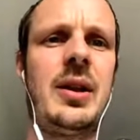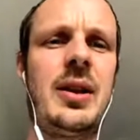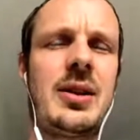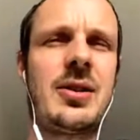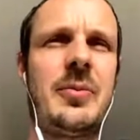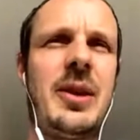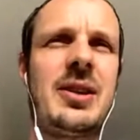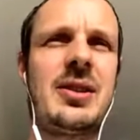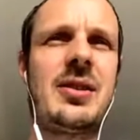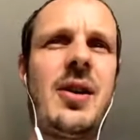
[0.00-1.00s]
Yeah, so the
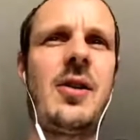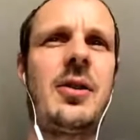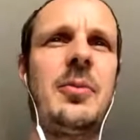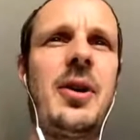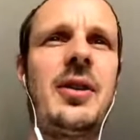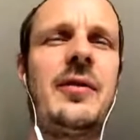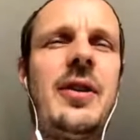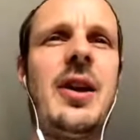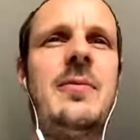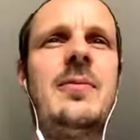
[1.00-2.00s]
biggest talking point of
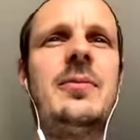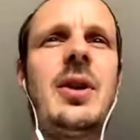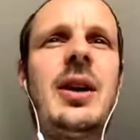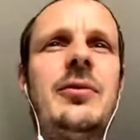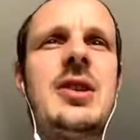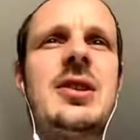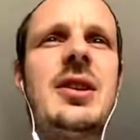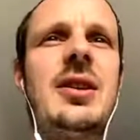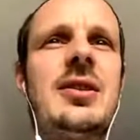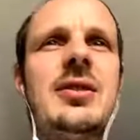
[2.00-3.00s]
him kind of
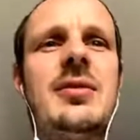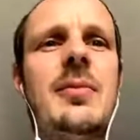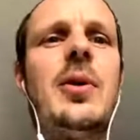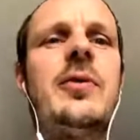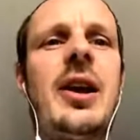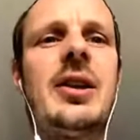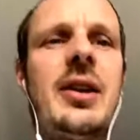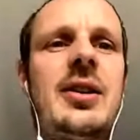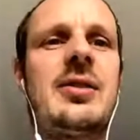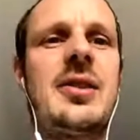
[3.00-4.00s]
recently is move to
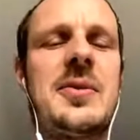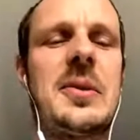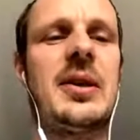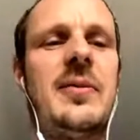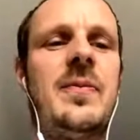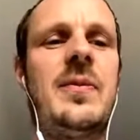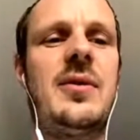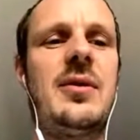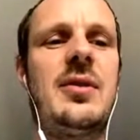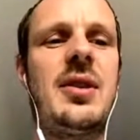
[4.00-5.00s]
Italy. Seems
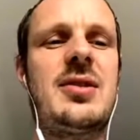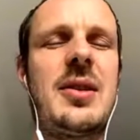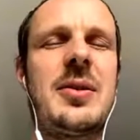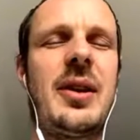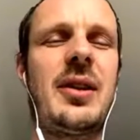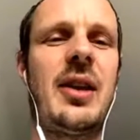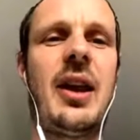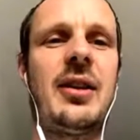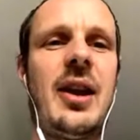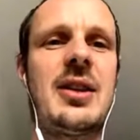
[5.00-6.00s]
to be
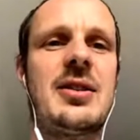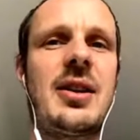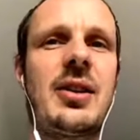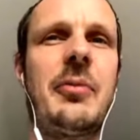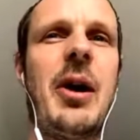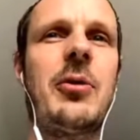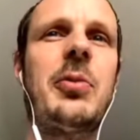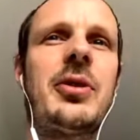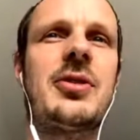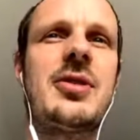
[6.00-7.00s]
the hints that come
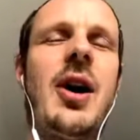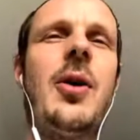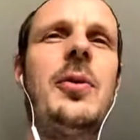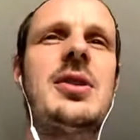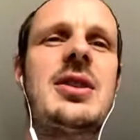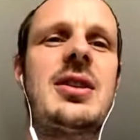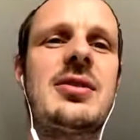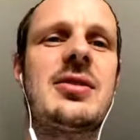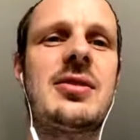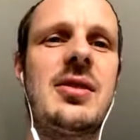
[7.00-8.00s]
out, but there's always
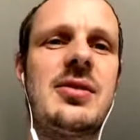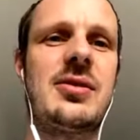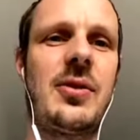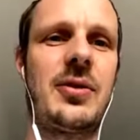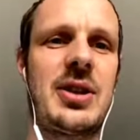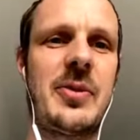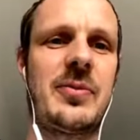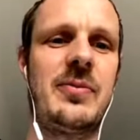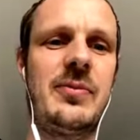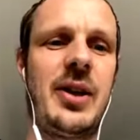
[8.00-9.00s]
these stories
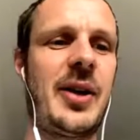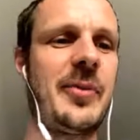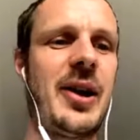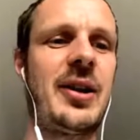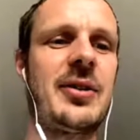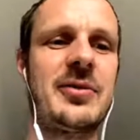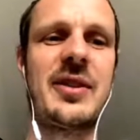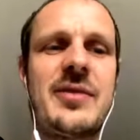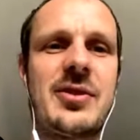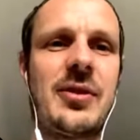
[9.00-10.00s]
about Leon Bailey. There was
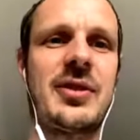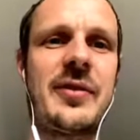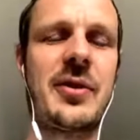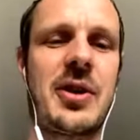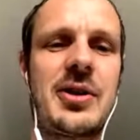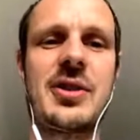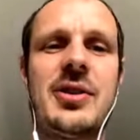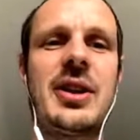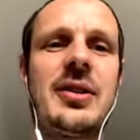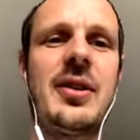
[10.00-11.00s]
even stories a few years
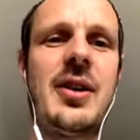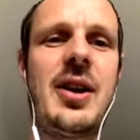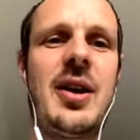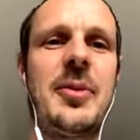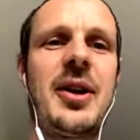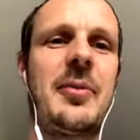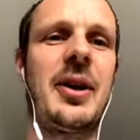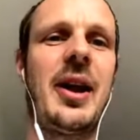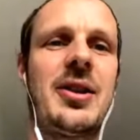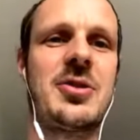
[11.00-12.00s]
ago that he might have
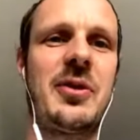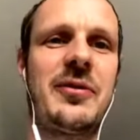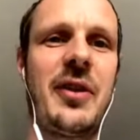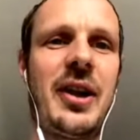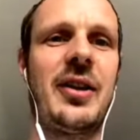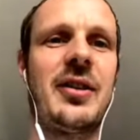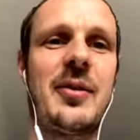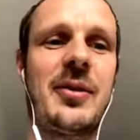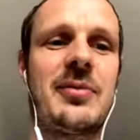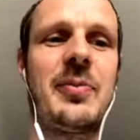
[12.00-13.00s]
been eligible for England
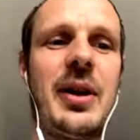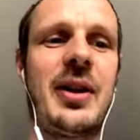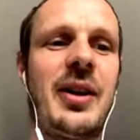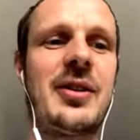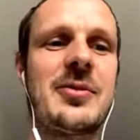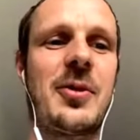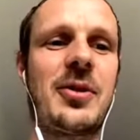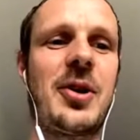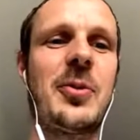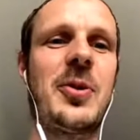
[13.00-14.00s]
to be in England's
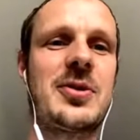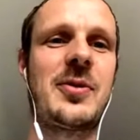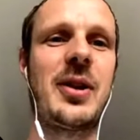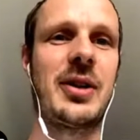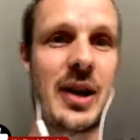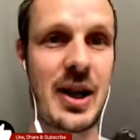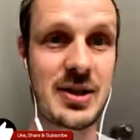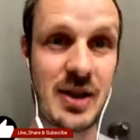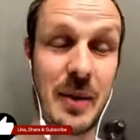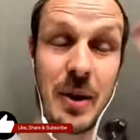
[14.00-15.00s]
World Cup squad the
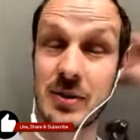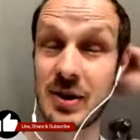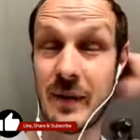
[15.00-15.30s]
last time out.